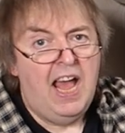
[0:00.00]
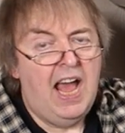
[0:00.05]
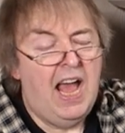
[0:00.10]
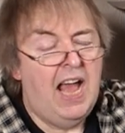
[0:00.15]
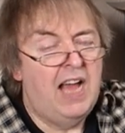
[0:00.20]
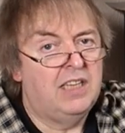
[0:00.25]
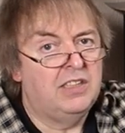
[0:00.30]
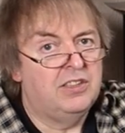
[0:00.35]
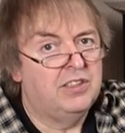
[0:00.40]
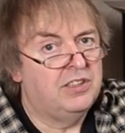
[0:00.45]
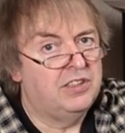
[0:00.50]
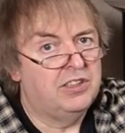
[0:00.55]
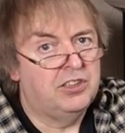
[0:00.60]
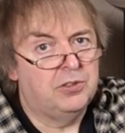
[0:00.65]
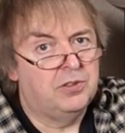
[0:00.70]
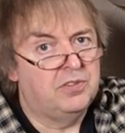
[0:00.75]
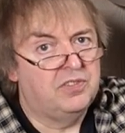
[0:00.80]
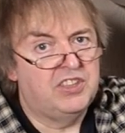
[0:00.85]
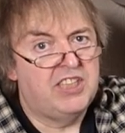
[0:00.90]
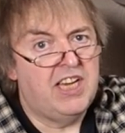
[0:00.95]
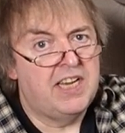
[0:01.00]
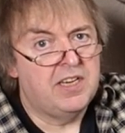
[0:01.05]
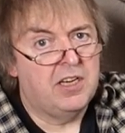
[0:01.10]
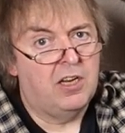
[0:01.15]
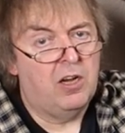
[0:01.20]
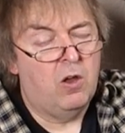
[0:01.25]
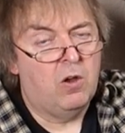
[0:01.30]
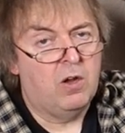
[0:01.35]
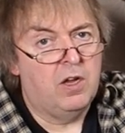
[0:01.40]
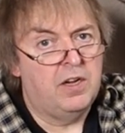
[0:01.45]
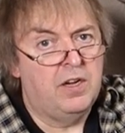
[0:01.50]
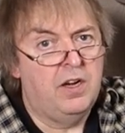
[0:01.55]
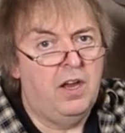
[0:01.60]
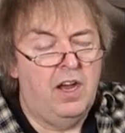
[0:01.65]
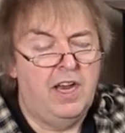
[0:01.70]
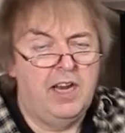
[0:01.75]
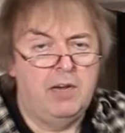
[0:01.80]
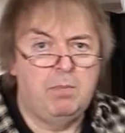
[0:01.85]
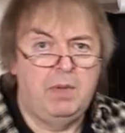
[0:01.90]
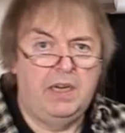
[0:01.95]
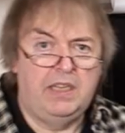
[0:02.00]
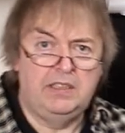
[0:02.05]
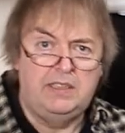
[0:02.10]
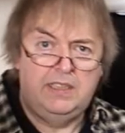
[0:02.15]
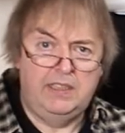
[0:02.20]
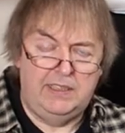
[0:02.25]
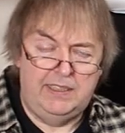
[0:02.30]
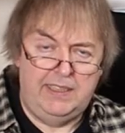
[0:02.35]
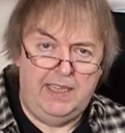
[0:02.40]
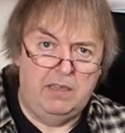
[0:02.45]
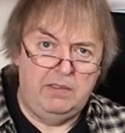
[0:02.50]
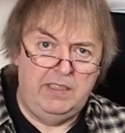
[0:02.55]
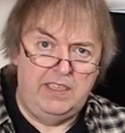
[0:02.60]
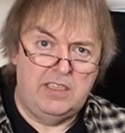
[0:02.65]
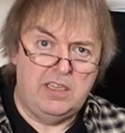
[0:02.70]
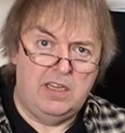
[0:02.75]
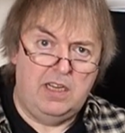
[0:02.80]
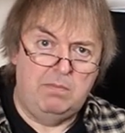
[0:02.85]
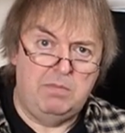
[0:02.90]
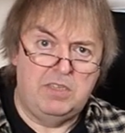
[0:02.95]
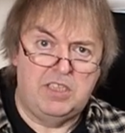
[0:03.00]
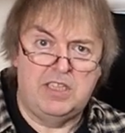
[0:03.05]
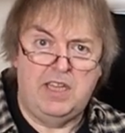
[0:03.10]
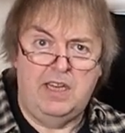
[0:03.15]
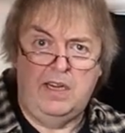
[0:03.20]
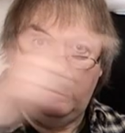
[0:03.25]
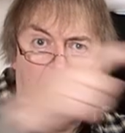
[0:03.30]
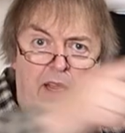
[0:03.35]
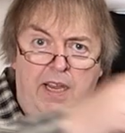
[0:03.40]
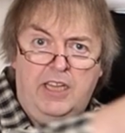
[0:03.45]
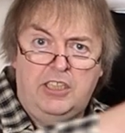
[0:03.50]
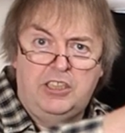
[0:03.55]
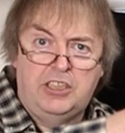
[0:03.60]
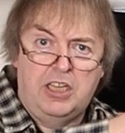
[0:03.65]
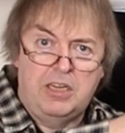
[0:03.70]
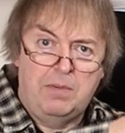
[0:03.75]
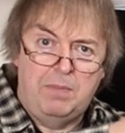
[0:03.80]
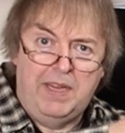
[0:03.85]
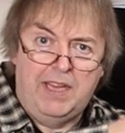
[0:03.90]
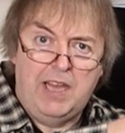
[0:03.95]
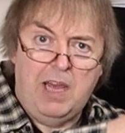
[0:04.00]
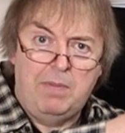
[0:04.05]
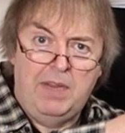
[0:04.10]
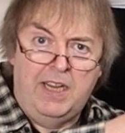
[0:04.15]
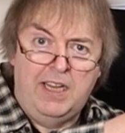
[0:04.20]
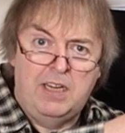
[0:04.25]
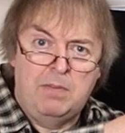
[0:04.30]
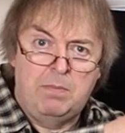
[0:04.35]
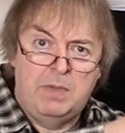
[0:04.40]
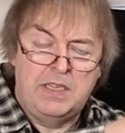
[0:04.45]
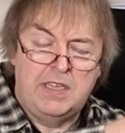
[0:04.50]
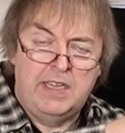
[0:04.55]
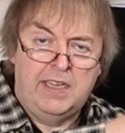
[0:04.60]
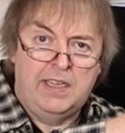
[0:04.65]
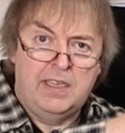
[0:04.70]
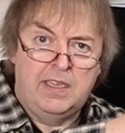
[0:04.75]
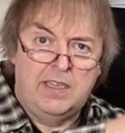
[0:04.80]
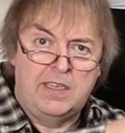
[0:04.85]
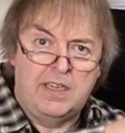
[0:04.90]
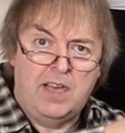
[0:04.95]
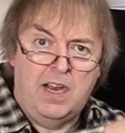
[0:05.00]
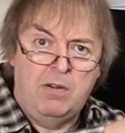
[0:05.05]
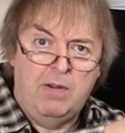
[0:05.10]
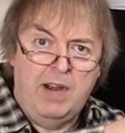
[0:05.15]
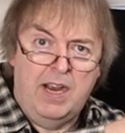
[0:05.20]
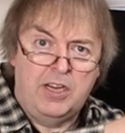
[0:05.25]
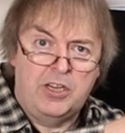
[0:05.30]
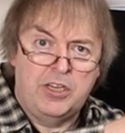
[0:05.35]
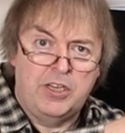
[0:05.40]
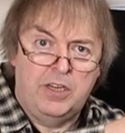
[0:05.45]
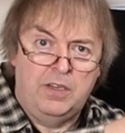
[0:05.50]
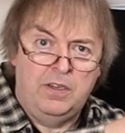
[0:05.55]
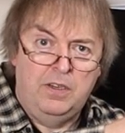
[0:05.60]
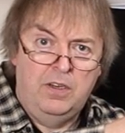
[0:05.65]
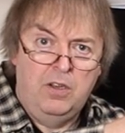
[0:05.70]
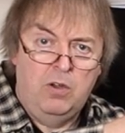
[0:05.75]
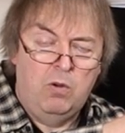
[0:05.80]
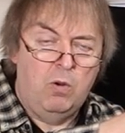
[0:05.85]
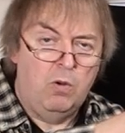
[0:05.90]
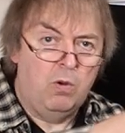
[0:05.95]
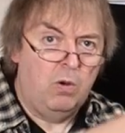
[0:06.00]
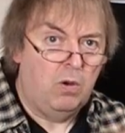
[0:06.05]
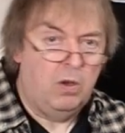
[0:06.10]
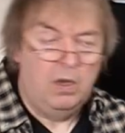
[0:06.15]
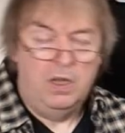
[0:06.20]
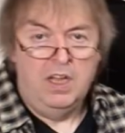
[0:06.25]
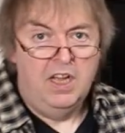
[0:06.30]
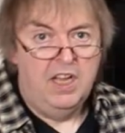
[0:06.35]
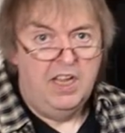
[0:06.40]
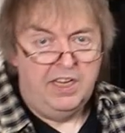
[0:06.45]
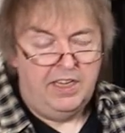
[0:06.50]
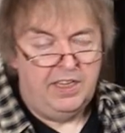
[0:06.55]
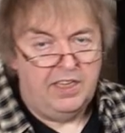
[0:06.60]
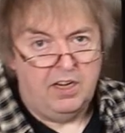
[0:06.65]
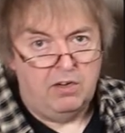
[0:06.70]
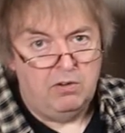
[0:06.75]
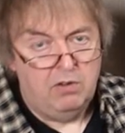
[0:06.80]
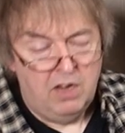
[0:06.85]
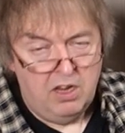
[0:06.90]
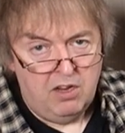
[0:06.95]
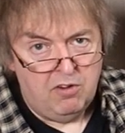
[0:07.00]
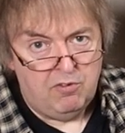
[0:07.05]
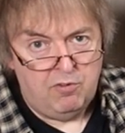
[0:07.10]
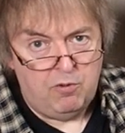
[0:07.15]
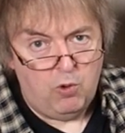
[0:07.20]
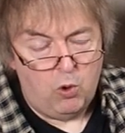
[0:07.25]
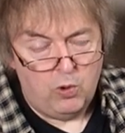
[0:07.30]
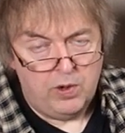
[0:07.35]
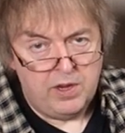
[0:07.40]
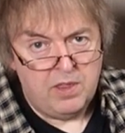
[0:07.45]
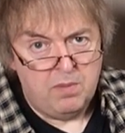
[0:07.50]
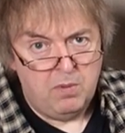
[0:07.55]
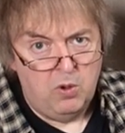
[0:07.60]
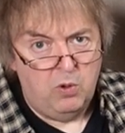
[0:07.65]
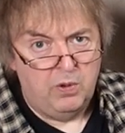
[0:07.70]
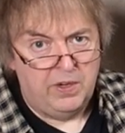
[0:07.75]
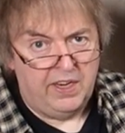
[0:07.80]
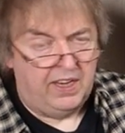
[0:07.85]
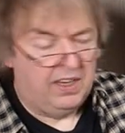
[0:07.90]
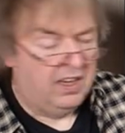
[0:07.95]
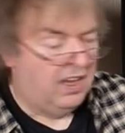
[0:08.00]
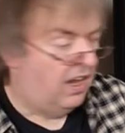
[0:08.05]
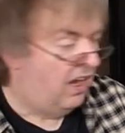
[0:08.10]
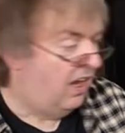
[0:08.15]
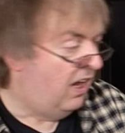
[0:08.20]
and at sort of 10 o'clock at night because it's the only time sunlight is going to be coming in a particular direction, or, you know, 4 in the morning.